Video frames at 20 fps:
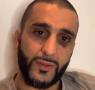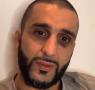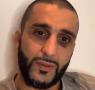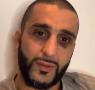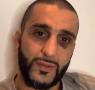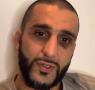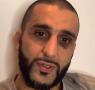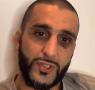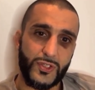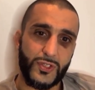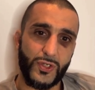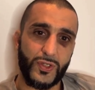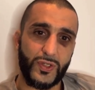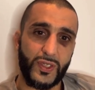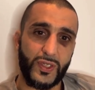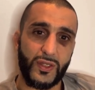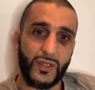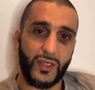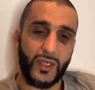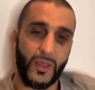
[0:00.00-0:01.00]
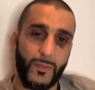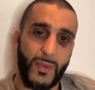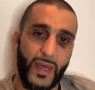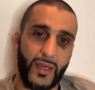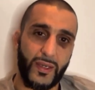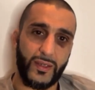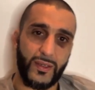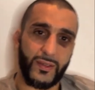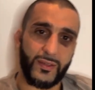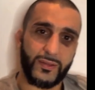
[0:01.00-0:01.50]
Sûreté de
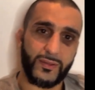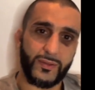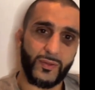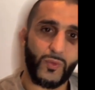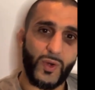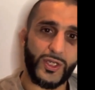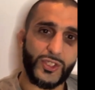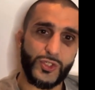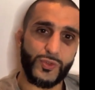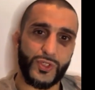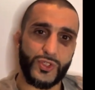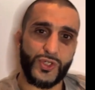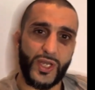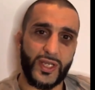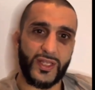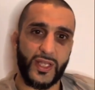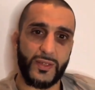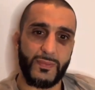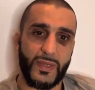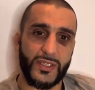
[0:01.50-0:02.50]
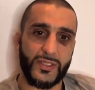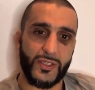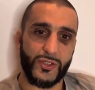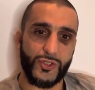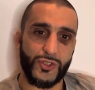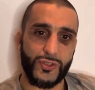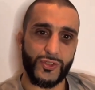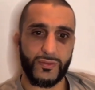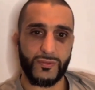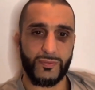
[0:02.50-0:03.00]
Québec. Why'd you recheck that
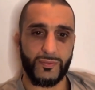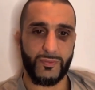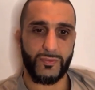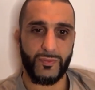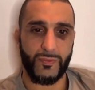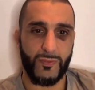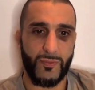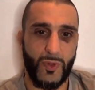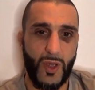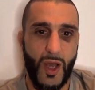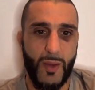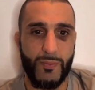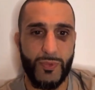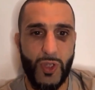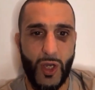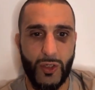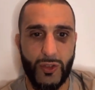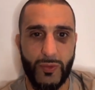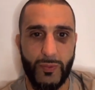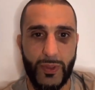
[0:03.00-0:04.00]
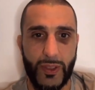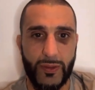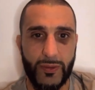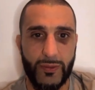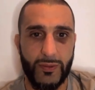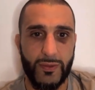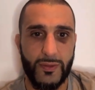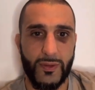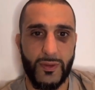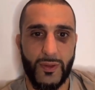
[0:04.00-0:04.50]
message? Come, talk to me.
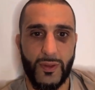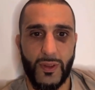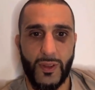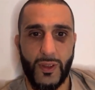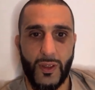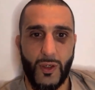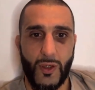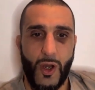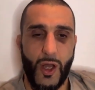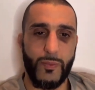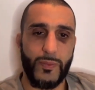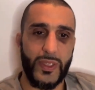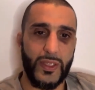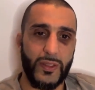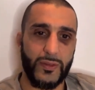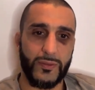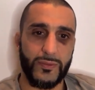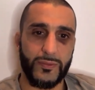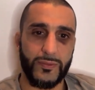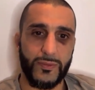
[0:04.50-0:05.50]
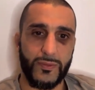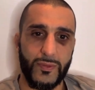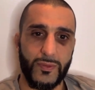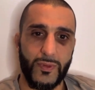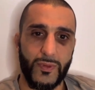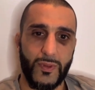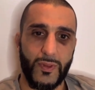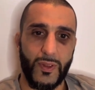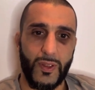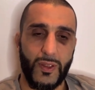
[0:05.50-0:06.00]
Call me.
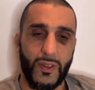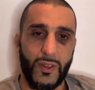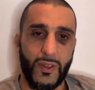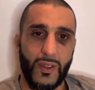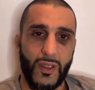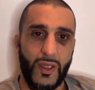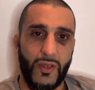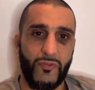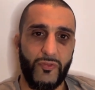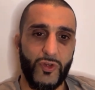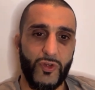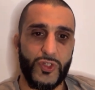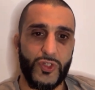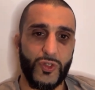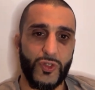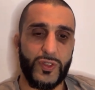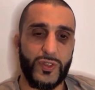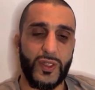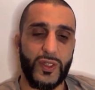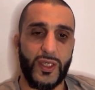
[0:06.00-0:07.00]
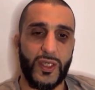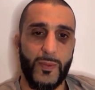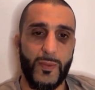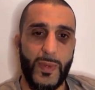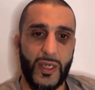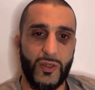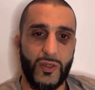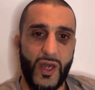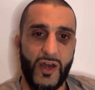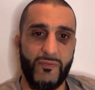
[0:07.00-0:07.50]
If you're Sûreté de
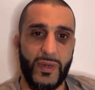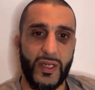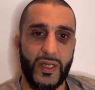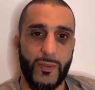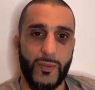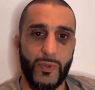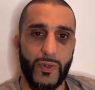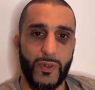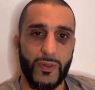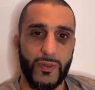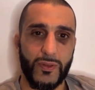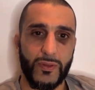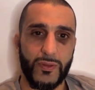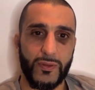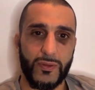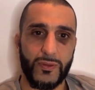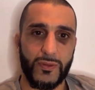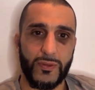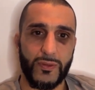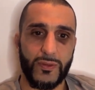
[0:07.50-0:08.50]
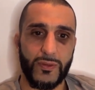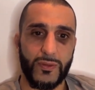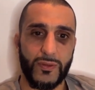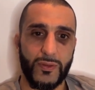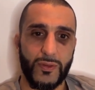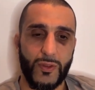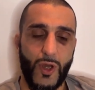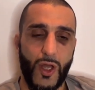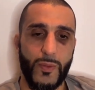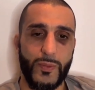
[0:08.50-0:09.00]
Québec, you have my number.
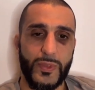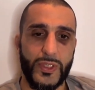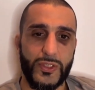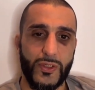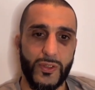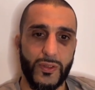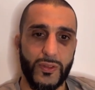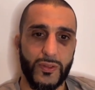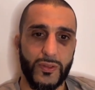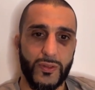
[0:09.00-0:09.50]
Call me, sir.